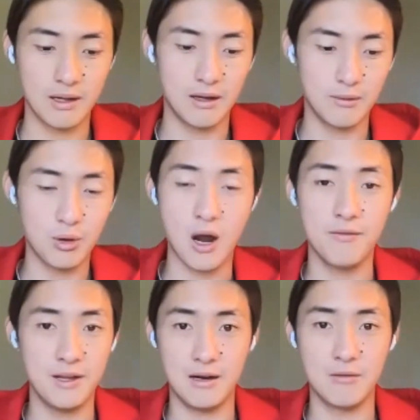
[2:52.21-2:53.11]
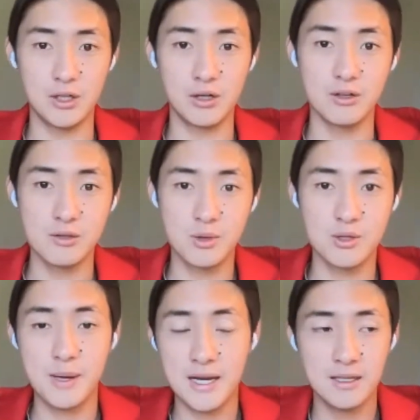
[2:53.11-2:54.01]
a profit and returns
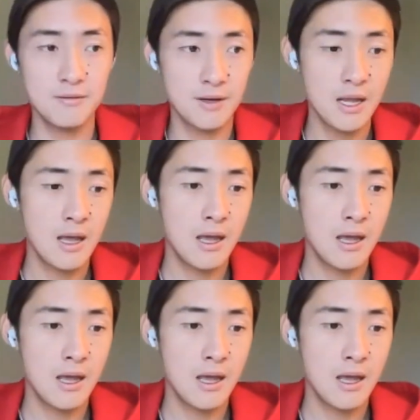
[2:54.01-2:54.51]
perspective.